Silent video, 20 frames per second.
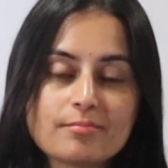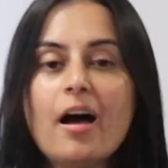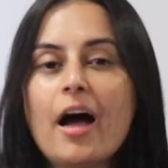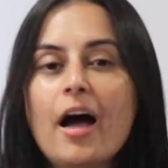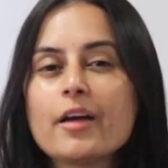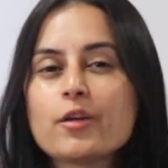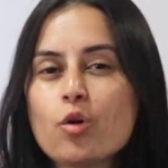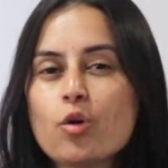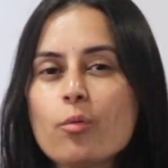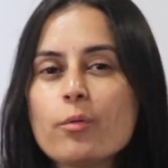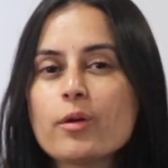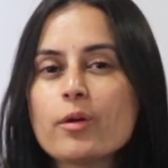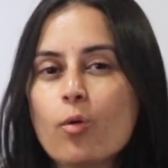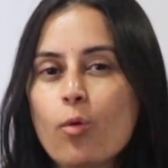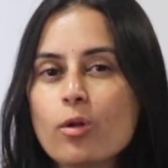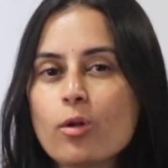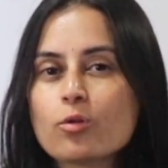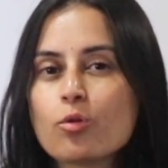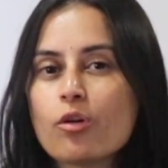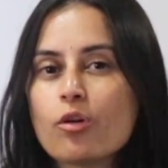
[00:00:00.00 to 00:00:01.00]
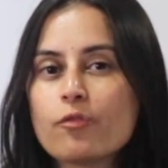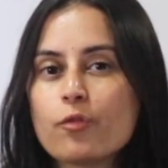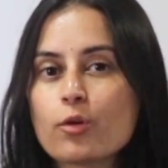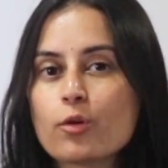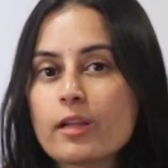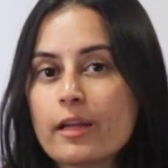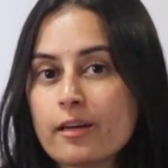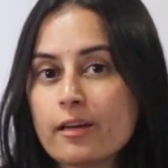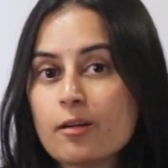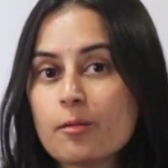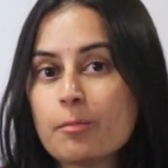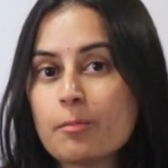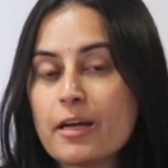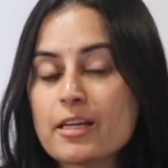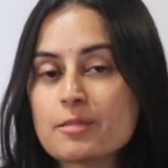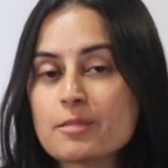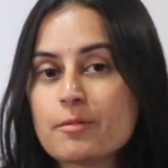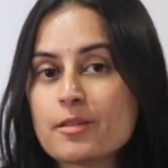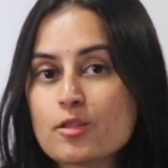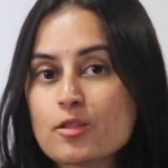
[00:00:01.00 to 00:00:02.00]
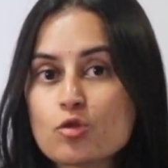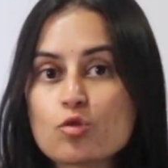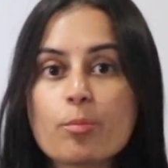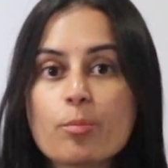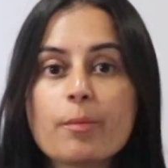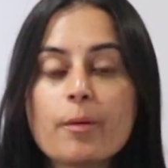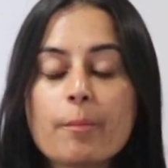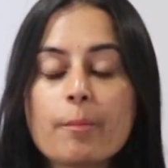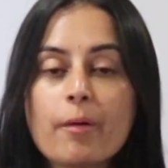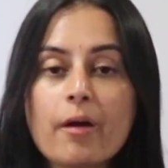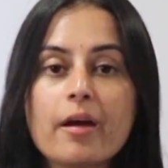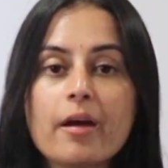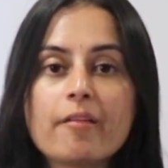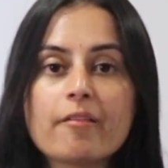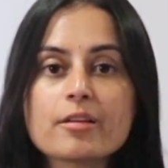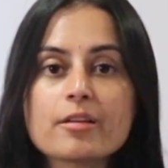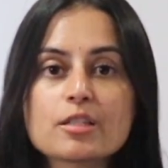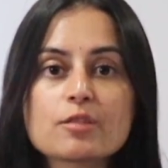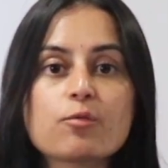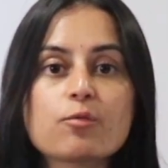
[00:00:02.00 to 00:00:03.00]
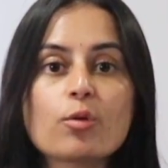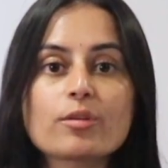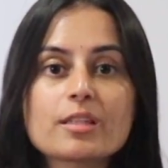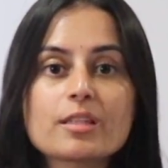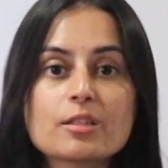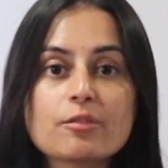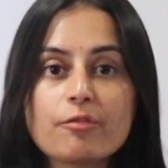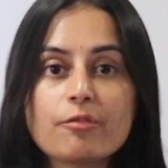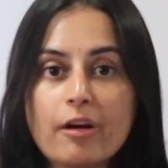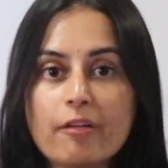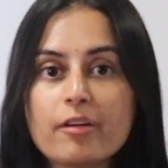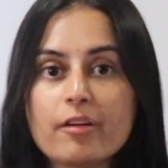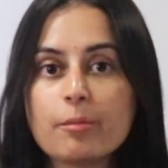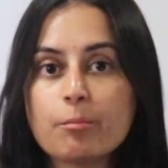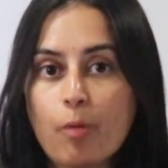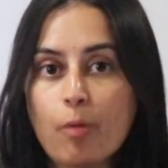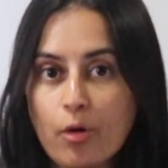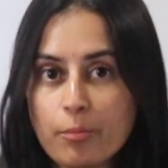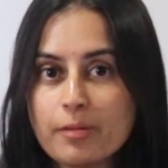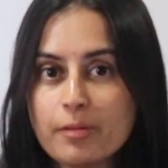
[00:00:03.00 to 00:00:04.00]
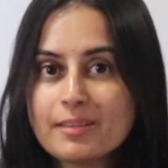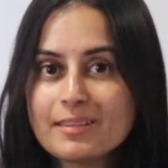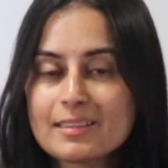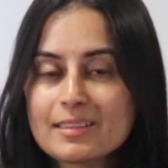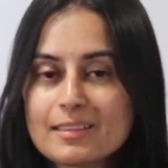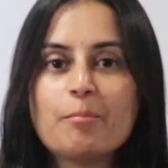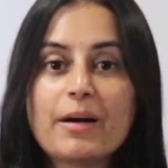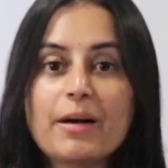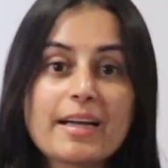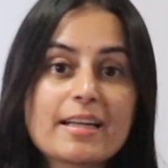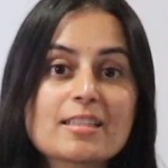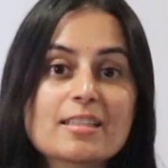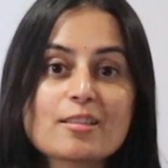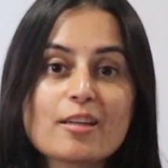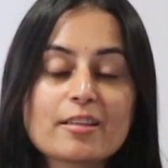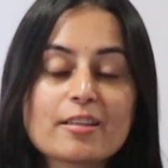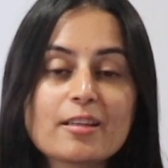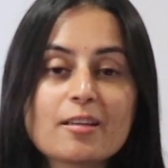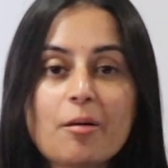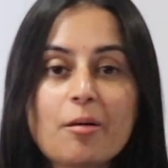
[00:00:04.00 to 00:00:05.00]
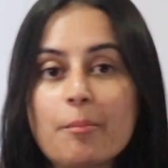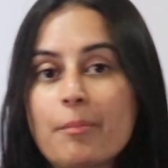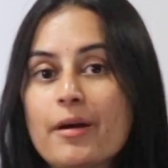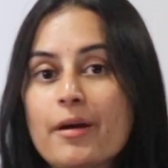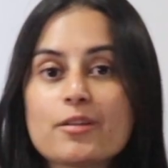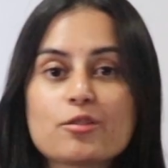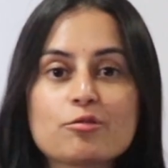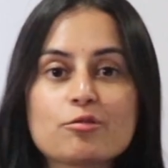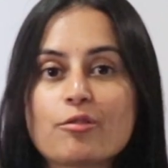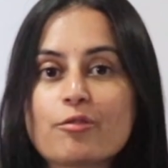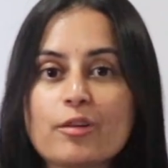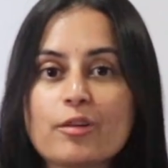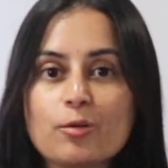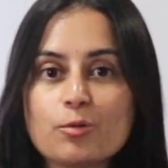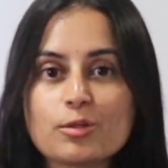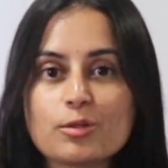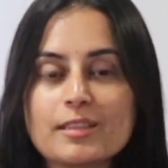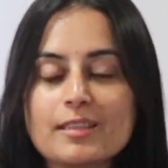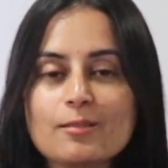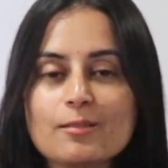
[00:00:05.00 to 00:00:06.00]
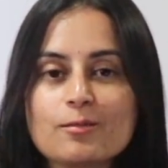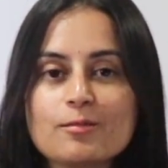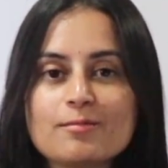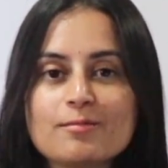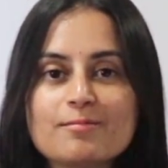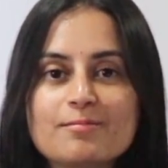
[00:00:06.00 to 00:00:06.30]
I know we all go for clinical placements to prepare us for this very moment, but it's nothing compared to the real deal.